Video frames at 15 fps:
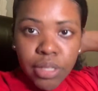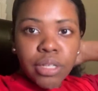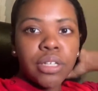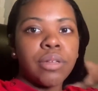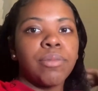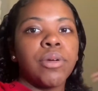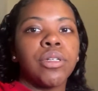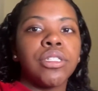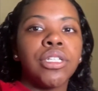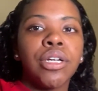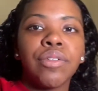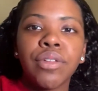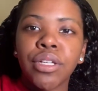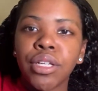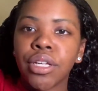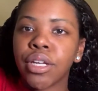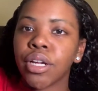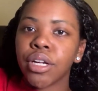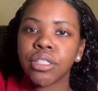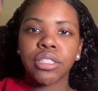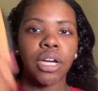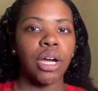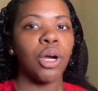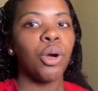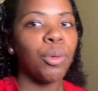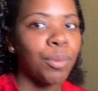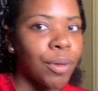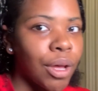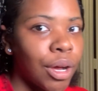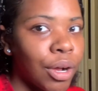You most definitely need a hair tie. I hope
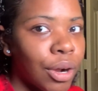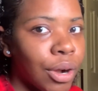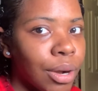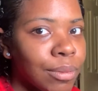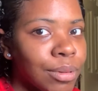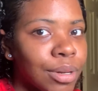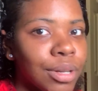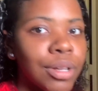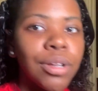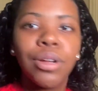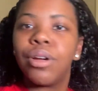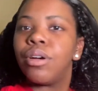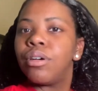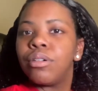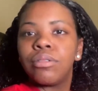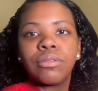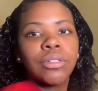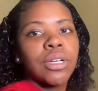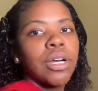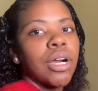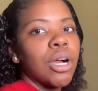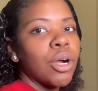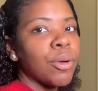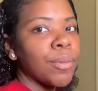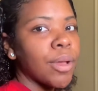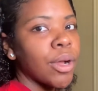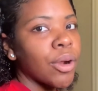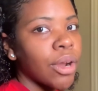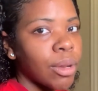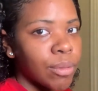y'all grab
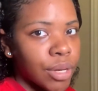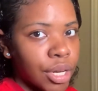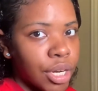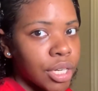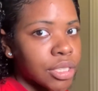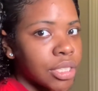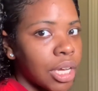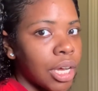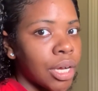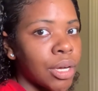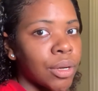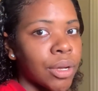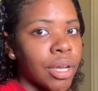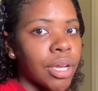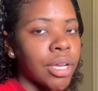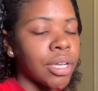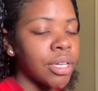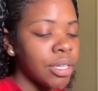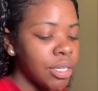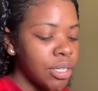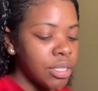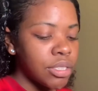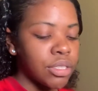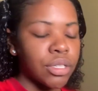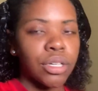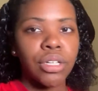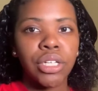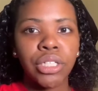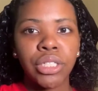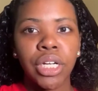the hair tie, okay? So you're gonna
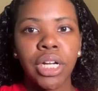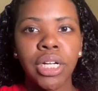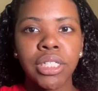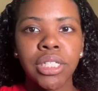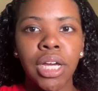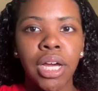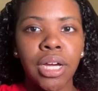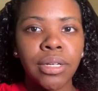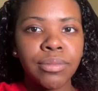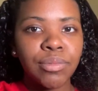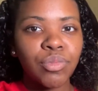need your hair tie